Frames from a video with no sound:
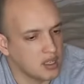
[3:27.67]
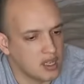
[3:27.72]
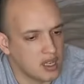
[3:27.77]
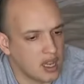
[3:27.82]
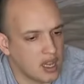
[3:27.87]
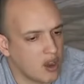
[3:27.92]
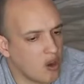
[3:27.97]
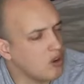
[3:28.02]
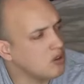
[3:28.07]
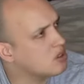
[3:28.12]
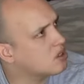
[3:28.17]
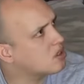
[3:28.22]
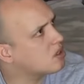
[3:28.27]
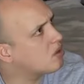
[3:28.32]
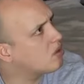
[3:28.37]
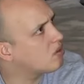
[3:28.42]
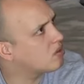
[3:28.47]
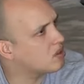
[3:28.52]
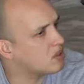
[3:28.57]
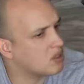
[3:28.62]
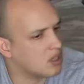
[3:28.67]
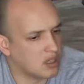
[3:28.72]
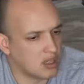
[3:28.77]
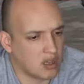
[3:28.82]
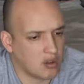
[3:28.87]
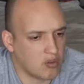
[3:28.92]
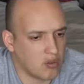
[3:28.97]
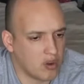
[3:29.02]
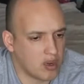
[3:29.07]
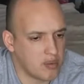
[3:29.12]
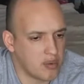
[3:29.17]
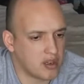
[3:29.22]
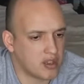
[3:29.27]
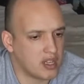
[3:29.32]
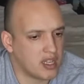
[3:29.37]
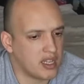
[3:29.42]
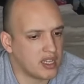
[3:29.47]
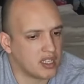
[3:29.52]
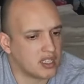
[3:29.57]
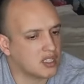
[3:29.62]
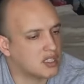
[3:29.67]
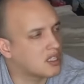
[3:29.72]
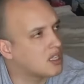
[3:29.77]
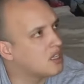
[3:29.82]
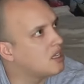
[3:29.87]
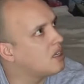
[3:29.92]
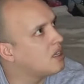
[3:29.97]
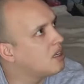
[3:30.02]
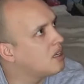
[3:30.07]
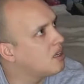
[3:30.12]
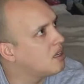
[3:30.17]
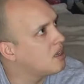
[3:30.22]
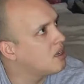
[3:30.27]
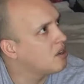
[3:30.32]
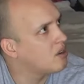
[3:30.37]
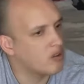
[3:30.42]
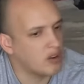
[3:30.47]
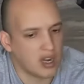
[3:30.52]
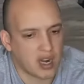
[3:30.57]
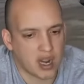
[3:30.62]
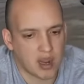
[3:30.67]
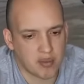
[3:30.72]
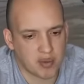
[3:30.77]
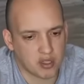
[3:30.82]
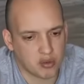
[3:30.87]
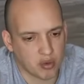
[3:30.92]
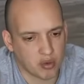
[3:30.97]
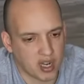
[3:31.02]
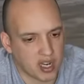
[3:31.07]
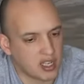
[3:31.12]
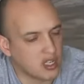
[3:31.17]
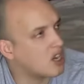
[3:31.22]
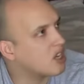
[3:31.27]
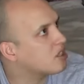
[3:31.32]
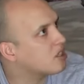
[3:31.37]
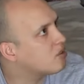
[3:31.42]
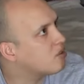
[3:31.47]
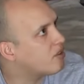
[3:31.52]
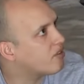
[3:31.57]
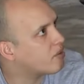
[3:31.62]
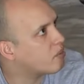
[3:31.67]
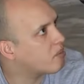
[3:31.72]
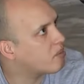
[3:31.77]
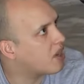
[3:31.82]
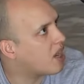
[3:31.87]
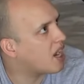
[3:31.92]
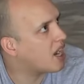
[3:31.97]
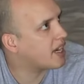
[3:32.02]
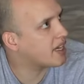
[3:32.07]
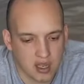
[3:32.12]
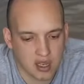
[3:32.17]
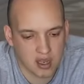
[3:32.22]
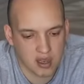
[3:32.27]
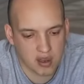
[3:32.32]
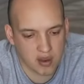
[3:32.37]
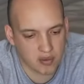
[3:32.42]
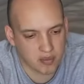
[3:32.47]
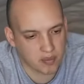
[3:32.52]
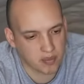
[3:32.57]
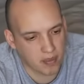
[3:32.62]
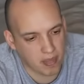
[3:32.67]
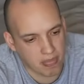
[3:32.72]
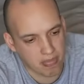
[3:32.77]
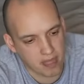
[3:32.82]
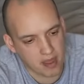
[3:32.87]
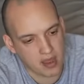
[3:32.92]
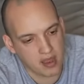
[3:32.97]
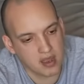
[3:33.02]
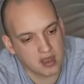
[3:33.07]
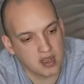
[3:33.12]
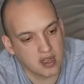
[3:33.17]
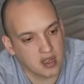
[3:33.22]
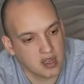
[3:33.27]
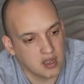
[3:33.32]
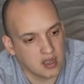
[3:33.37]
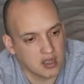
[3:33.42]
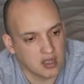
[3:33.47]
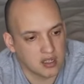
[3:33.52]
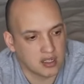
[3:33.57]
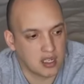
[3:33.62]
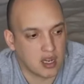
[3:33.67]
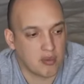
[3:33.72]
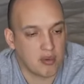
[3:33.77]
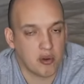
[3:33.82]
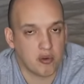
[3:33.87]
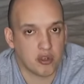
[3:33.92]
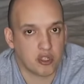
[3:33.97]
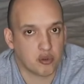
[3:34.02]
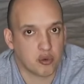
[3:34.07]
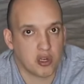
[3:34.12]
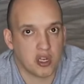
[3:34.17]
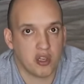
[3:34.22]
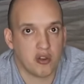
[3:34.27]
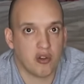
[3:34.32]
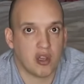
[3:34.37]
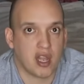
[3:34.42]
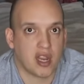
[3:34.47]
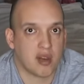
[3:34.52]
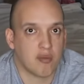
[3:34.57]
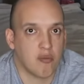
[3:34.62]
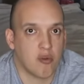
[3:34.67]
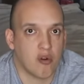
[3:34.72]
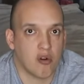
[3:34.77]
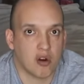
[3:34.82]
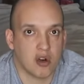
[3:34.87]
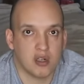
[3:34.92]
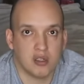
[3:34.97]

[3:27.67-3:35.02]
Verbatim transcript: Also, what about this? What happens when I talk to it from behind? Tell me which one you like more.